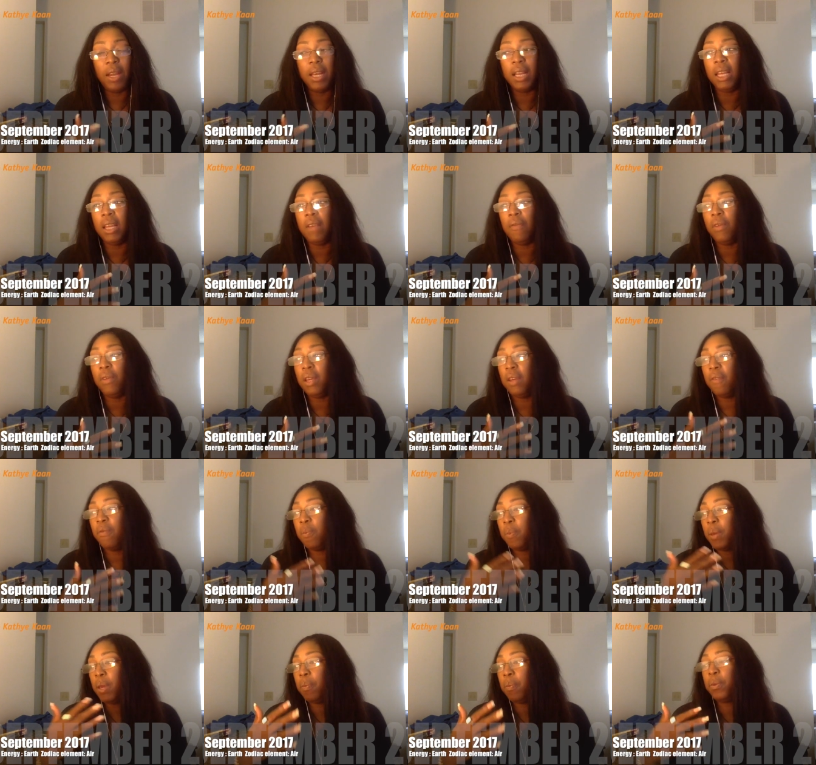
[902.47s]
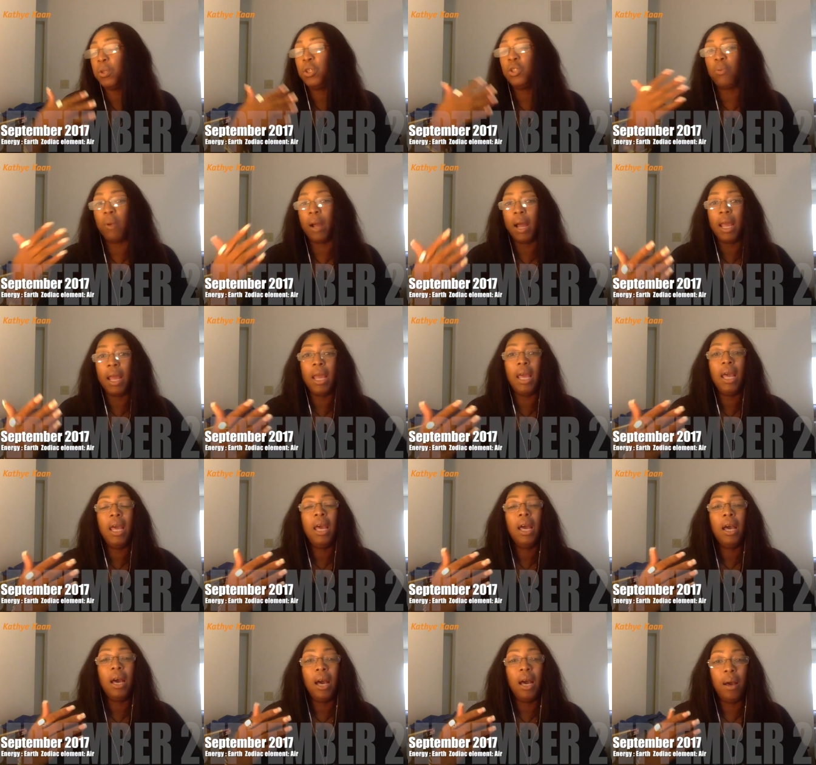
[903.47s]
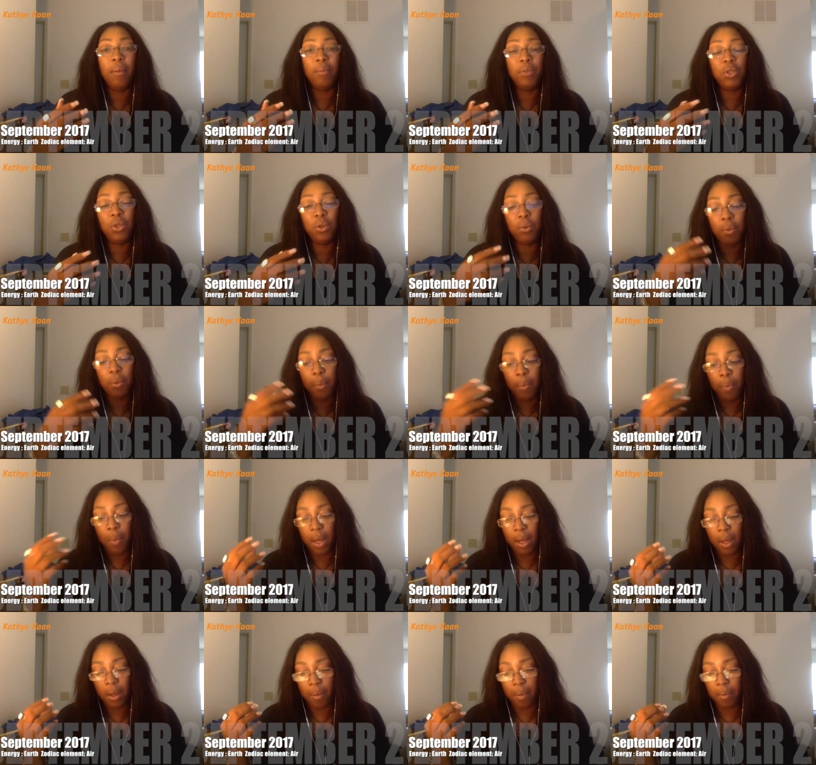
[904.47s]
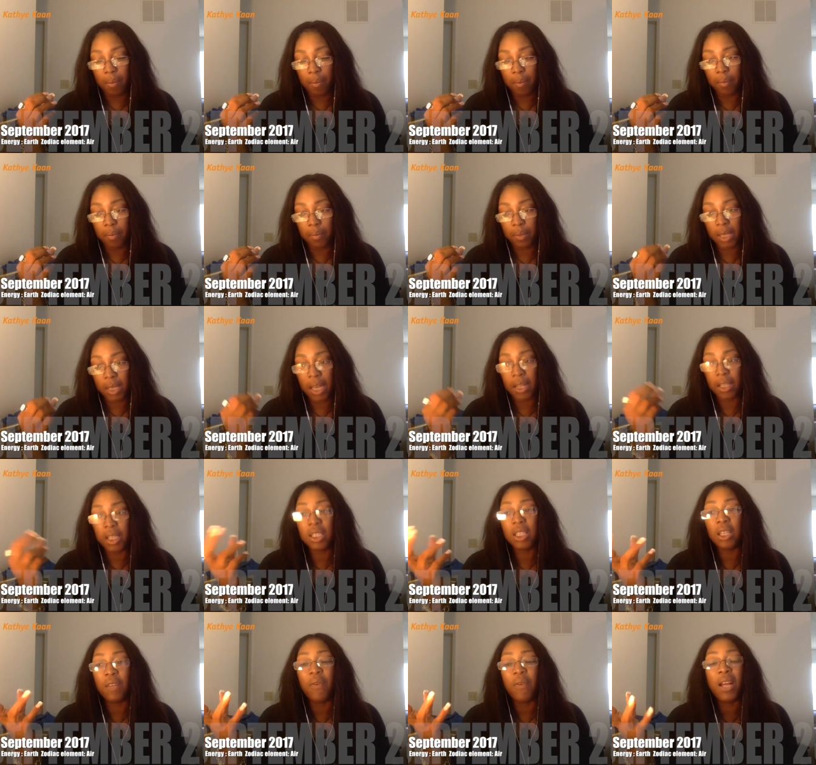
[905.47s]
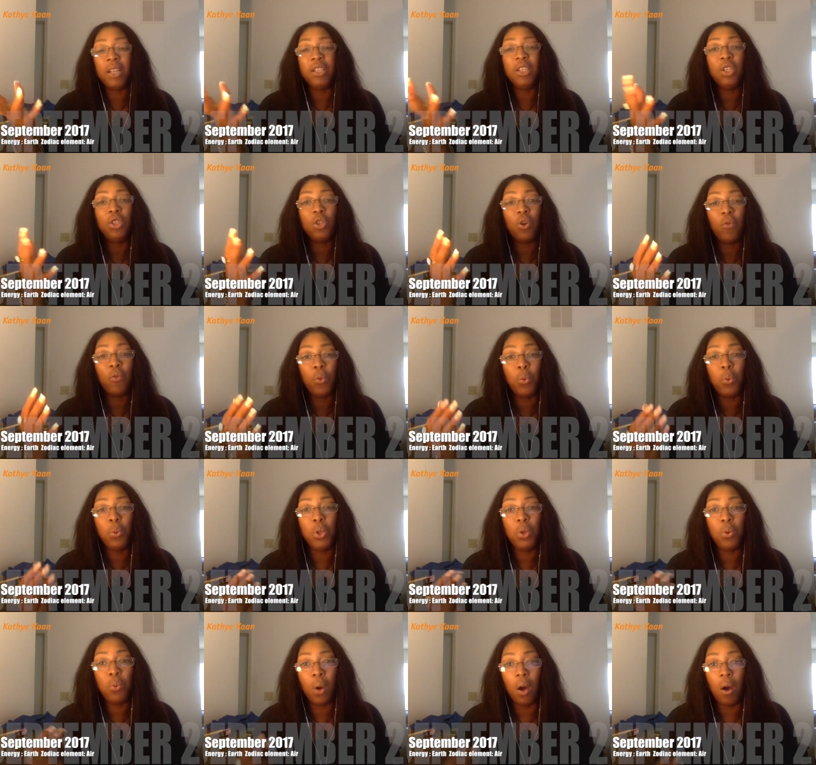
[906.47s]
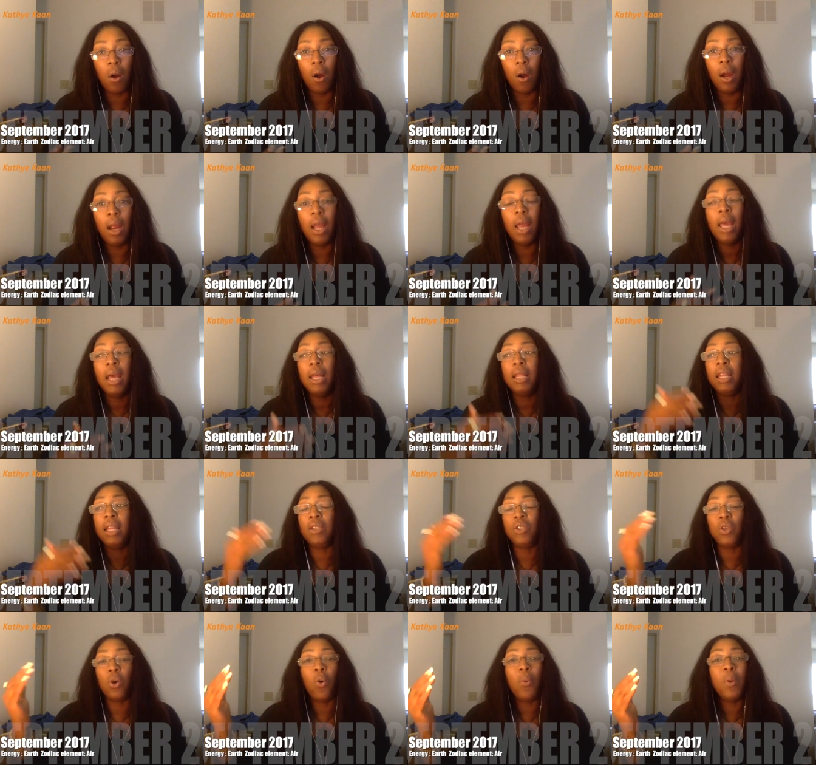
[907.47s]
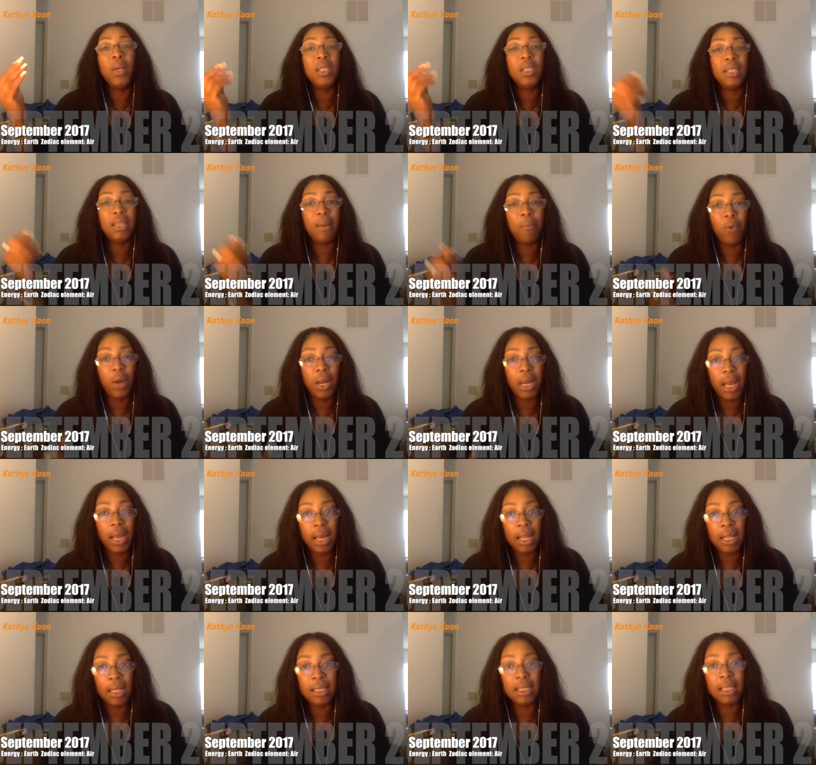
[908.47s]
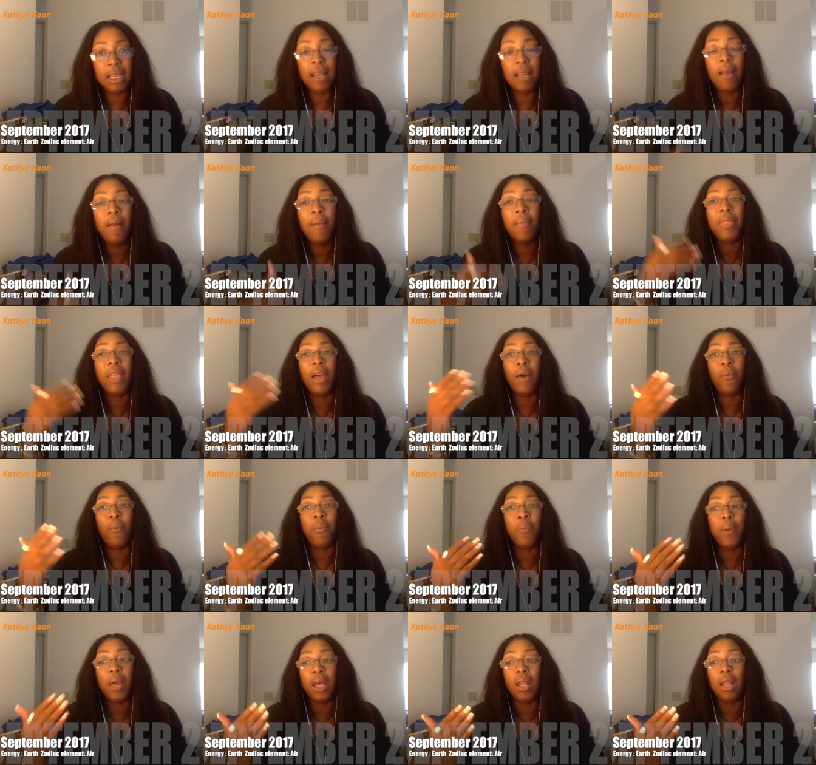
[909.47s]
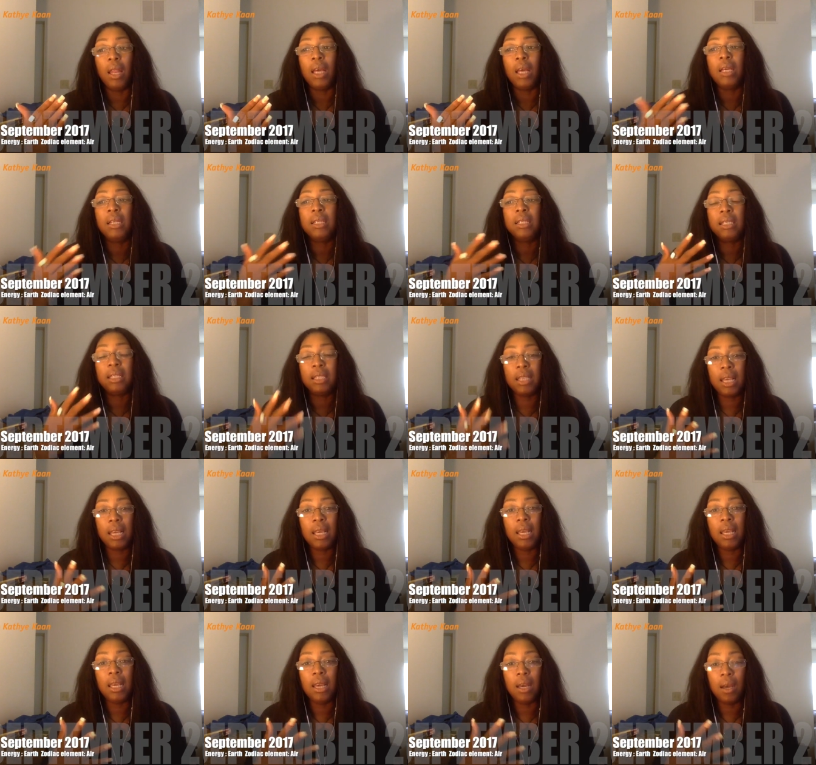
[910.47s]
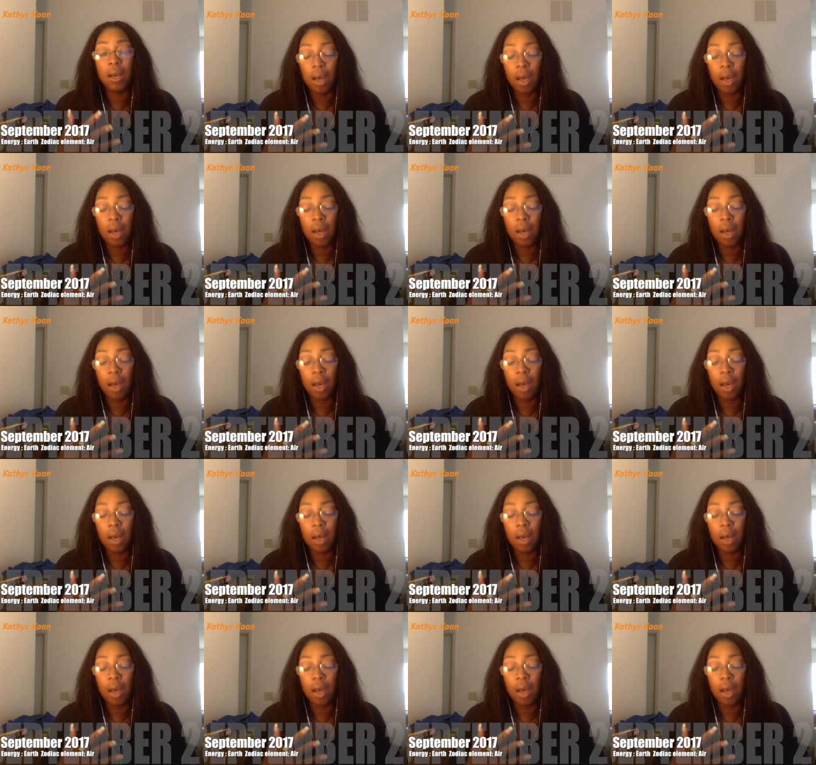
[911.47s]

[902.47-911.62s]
And even if people try to take disadvantage of who you are, there's always someone else that will see